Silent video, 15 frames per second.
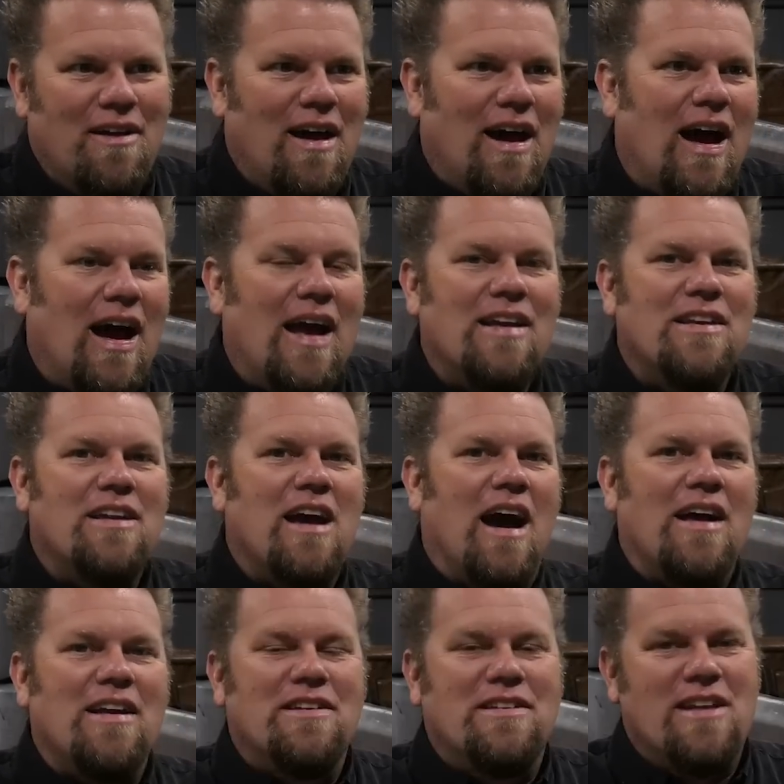
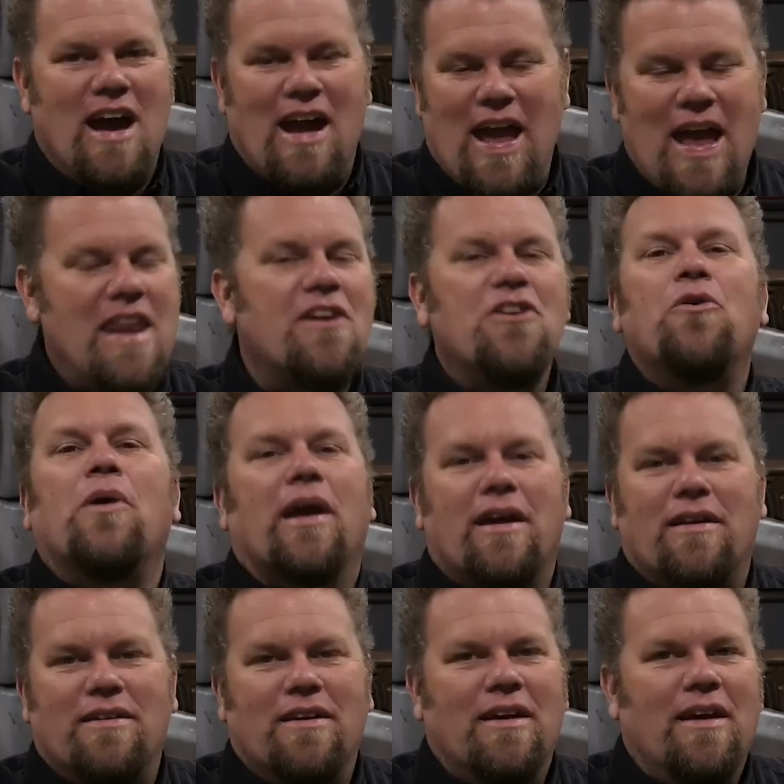I hated doing
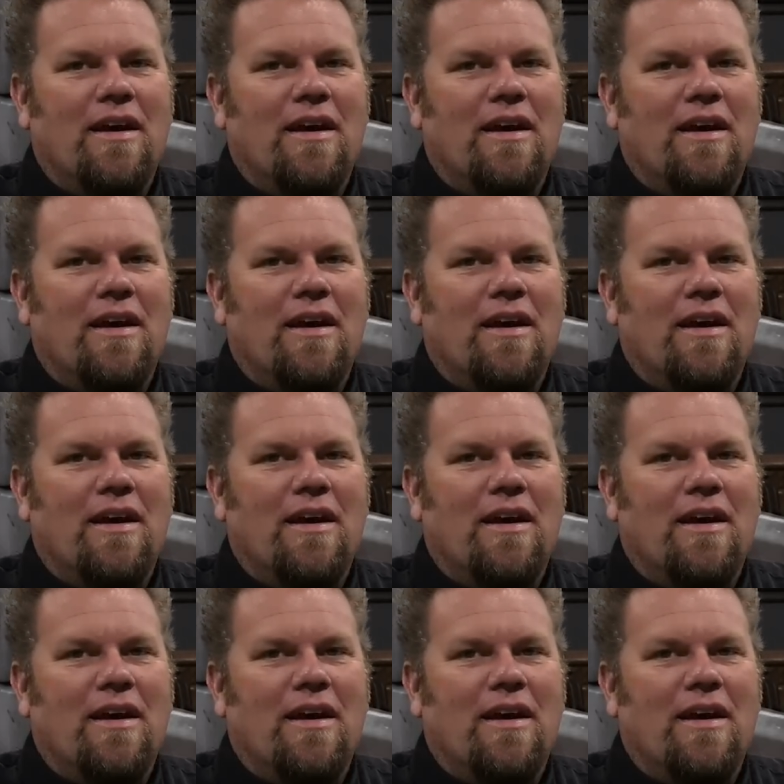it.